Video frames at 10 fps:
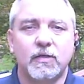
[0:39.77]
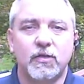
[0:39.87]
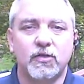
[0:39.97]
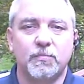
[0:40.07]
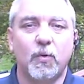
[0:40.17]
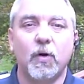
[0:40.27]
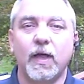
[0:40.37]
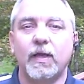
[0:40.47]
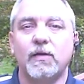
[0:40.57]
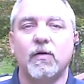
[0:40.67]
to support
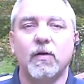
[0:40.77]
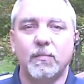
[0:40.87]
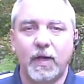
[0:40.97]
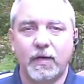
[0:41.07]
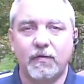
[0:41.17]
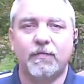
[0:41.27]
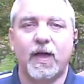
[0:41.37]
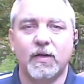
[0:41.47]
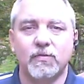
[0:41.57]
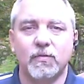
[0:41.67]
a yarn
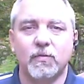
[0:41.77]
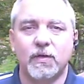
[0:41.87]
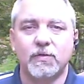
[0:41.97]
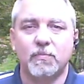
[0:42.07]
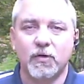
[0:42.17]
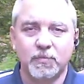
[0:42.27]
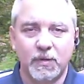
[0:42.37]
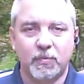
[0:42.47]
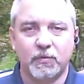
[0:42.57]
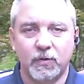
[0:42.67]
manufacturer, which most
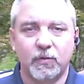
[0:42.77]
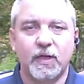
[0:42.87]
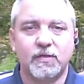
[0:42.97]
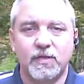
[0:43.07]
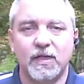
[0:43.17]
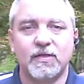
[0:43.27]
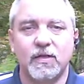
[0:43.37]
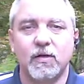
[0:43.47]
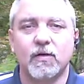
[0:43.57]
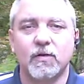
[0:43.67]
people know it as
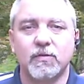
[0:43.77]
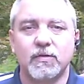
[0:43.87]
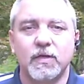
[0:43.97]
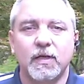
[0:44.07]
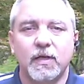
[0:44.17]
Dixie Yarns.